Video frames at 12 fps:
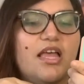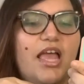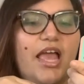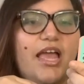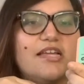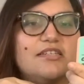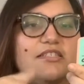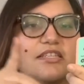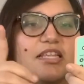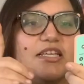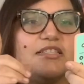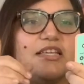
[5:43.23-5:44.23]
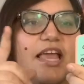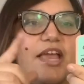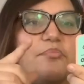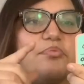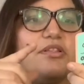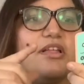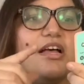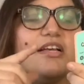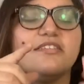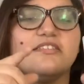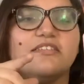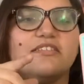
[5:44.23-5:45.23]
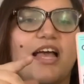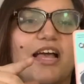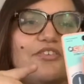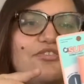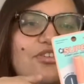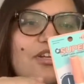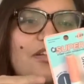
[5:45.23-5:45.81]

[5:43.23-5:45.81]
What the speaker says: And this A+ is actually